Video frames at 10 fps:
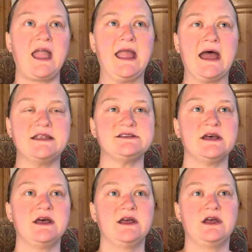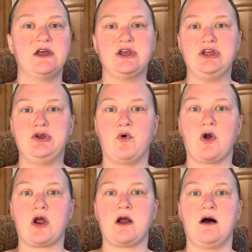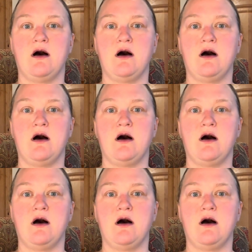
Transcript: And your